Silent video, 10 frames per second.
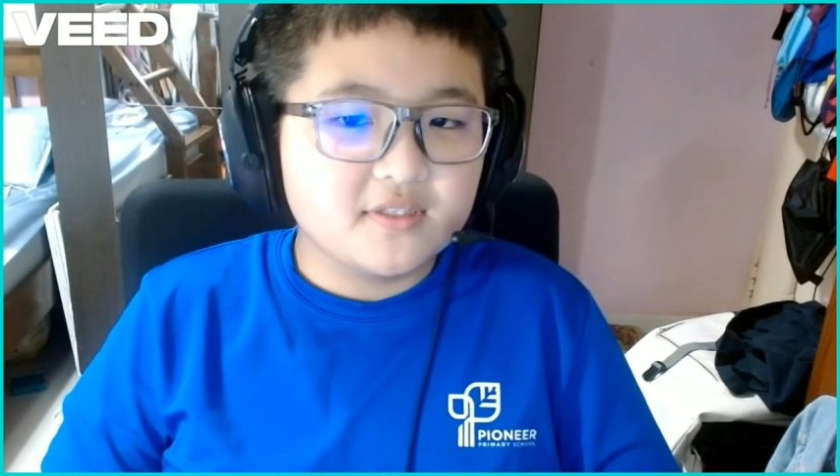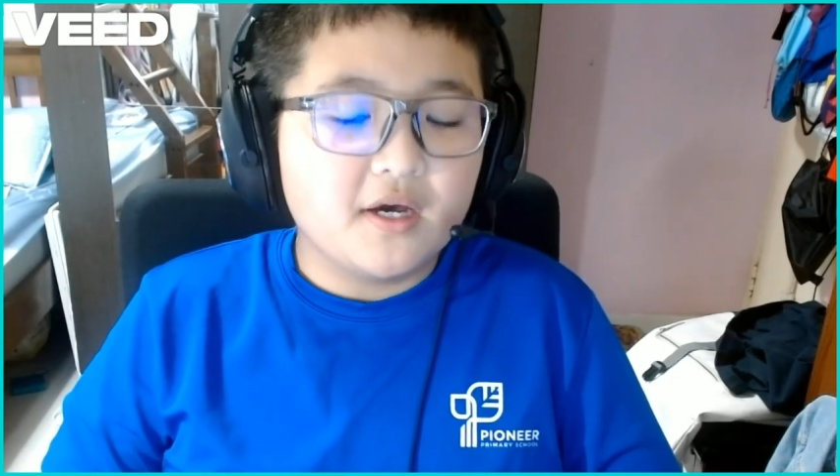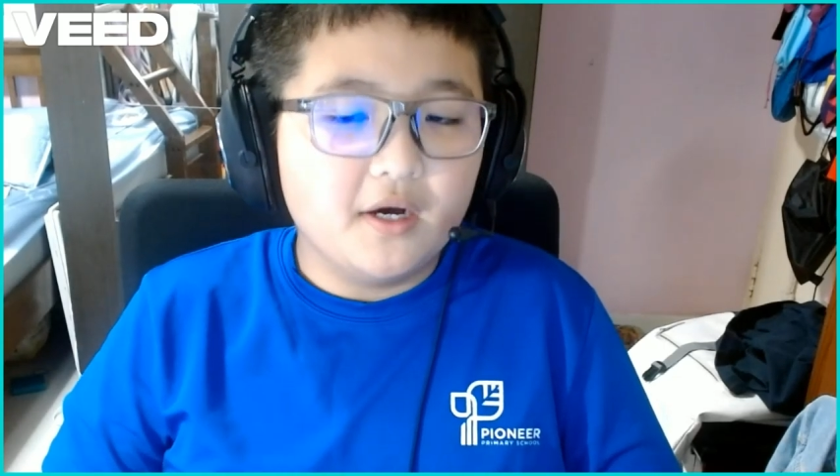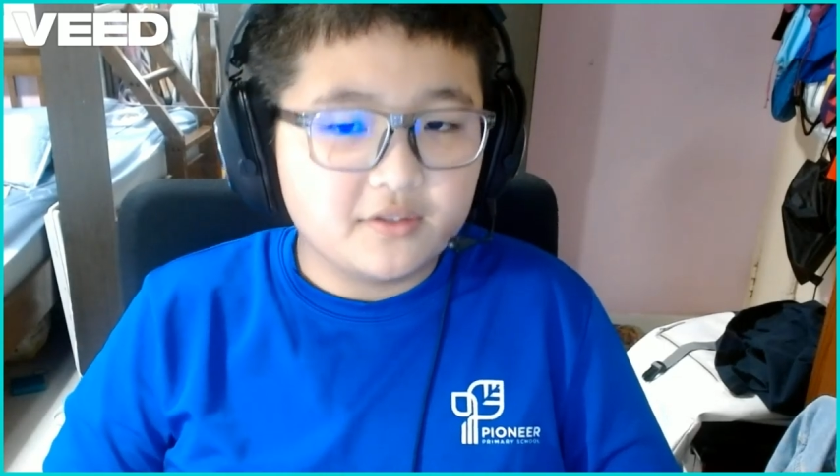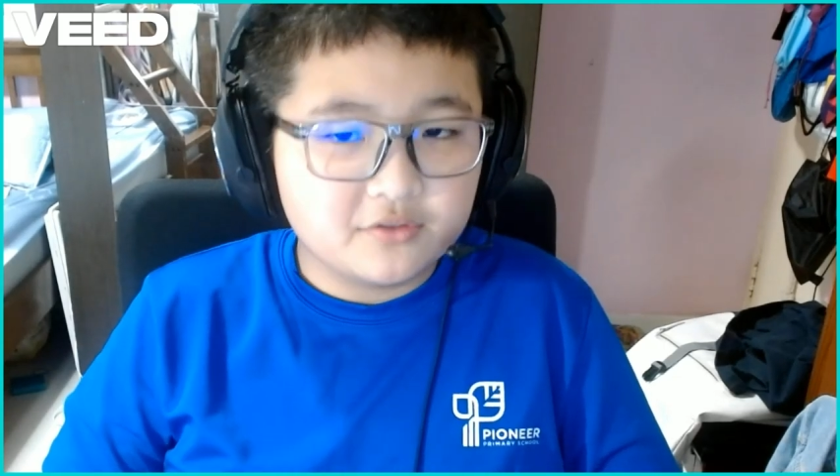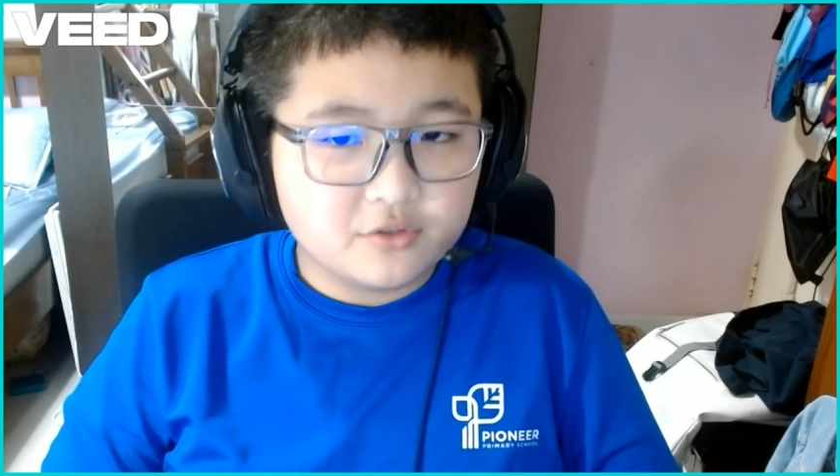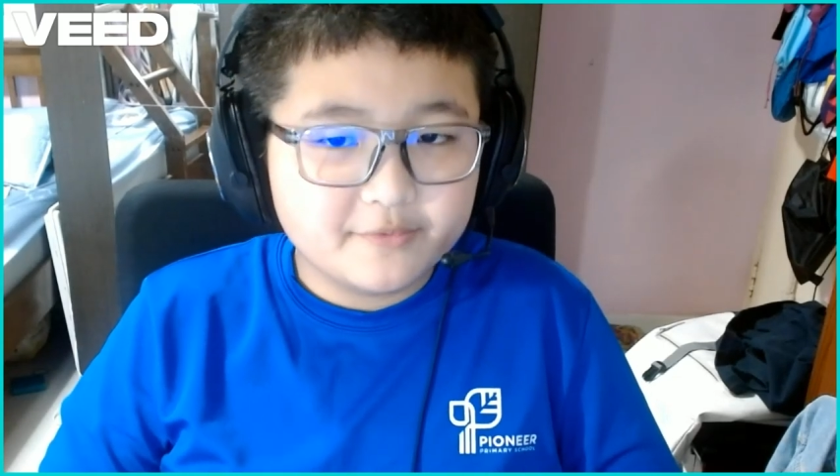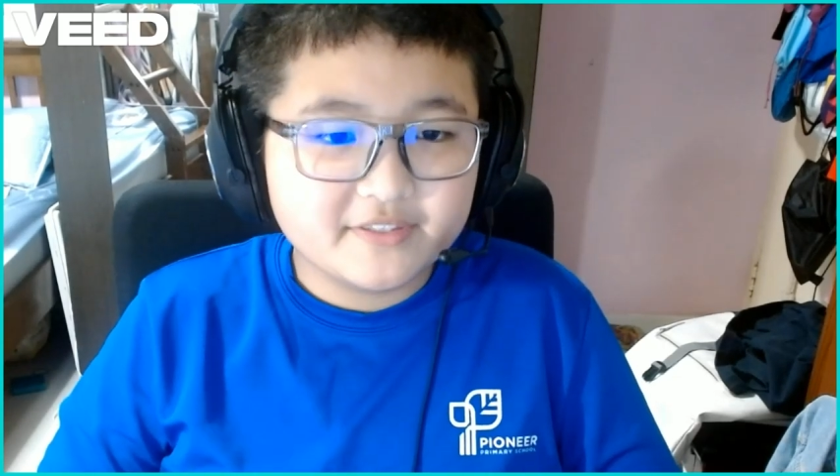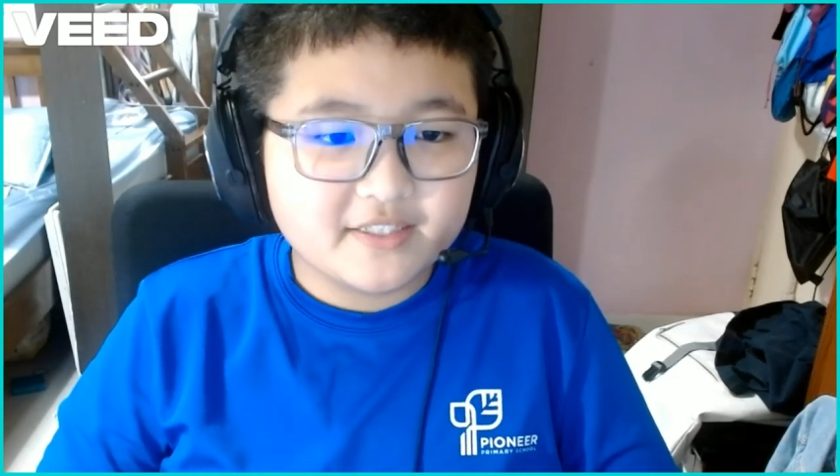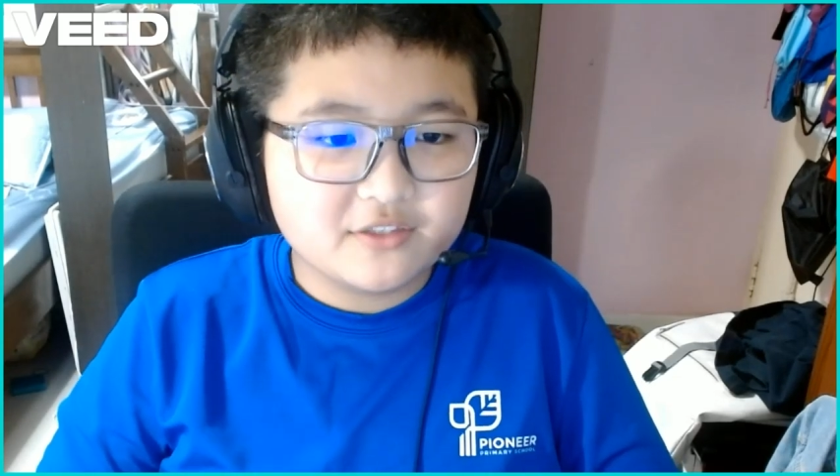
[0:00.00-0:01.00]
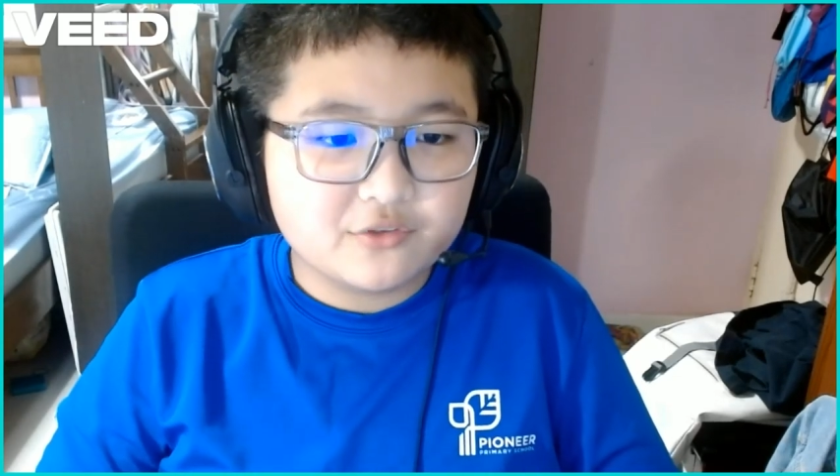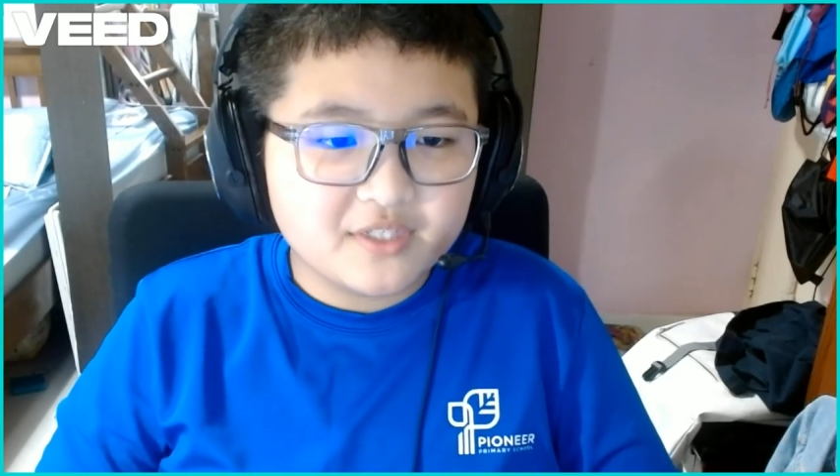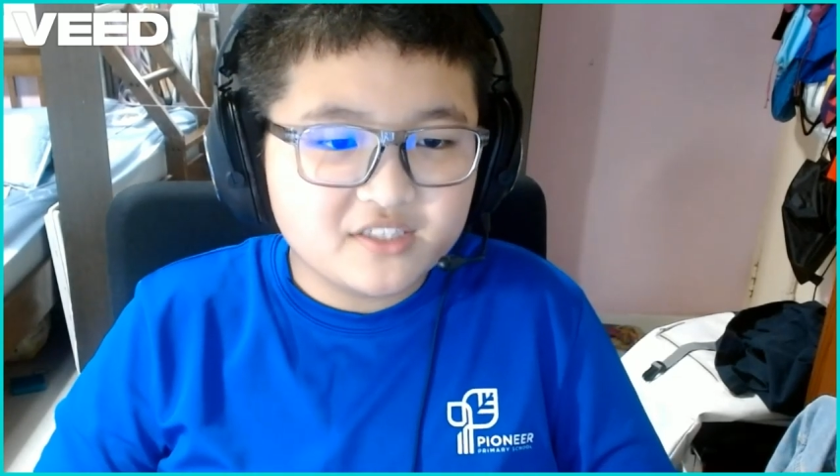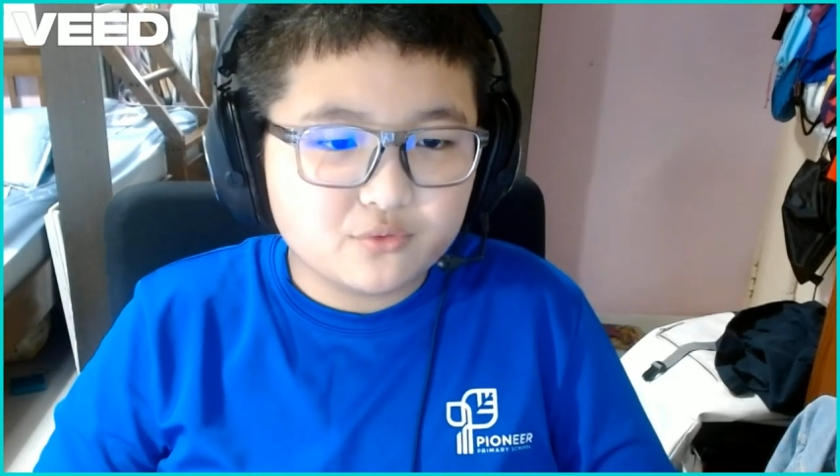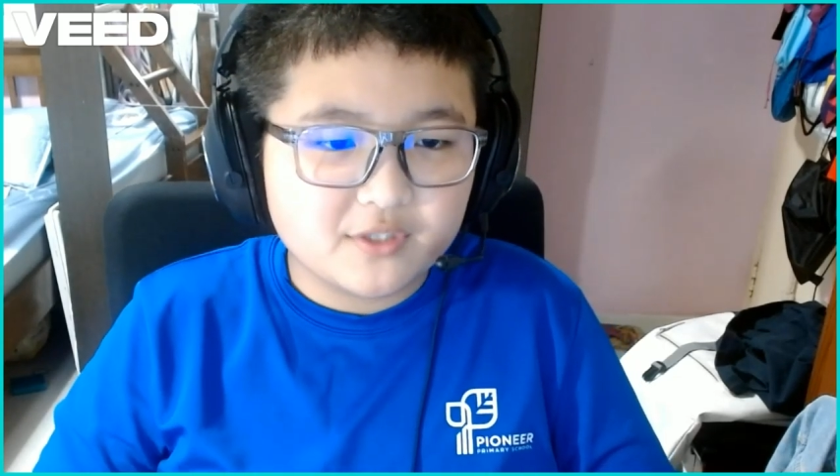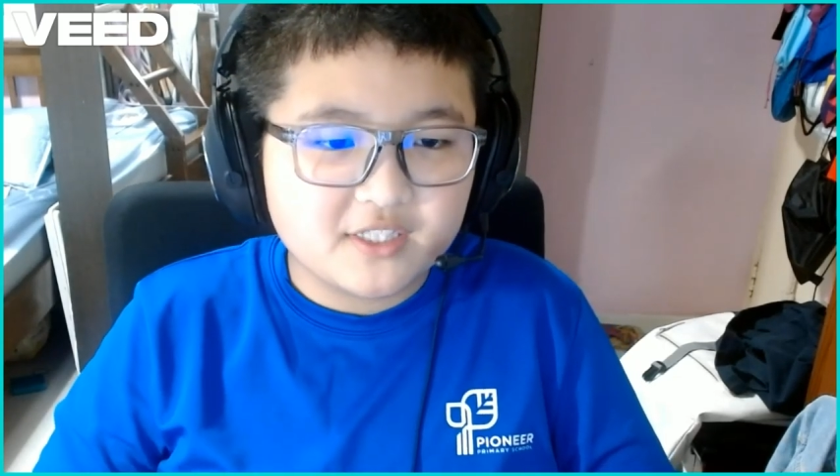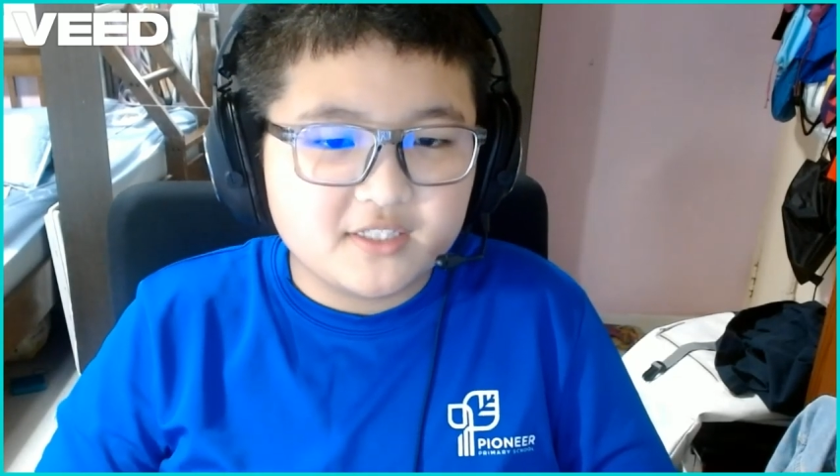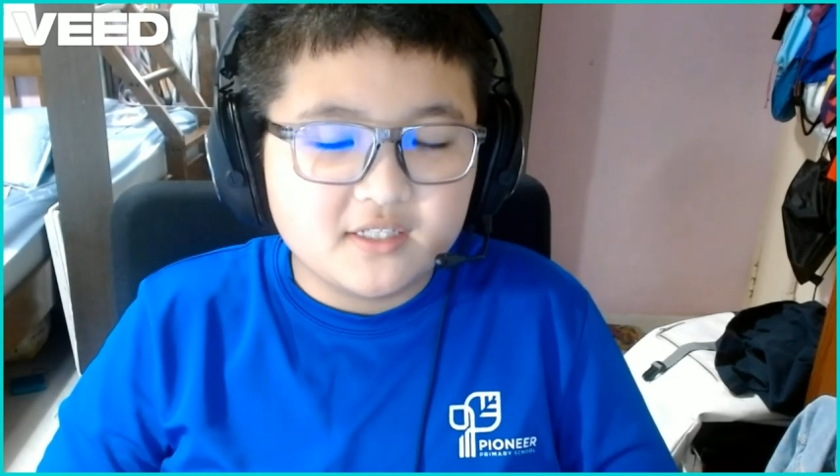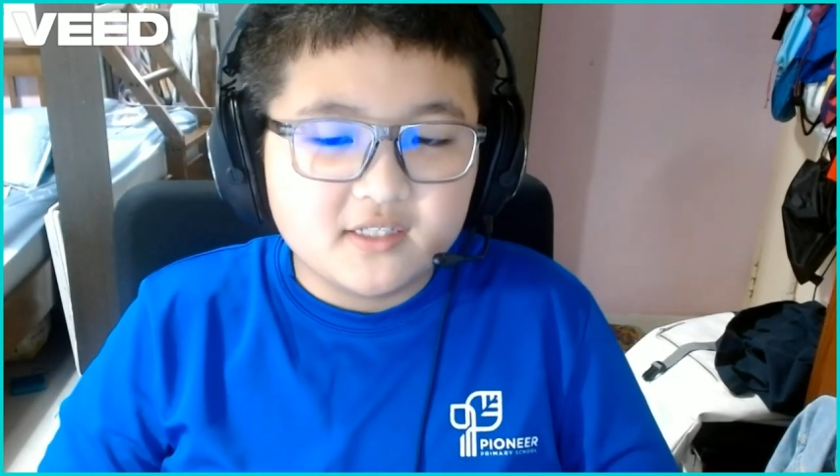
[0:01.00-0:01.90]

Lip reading: October 10th, 2020,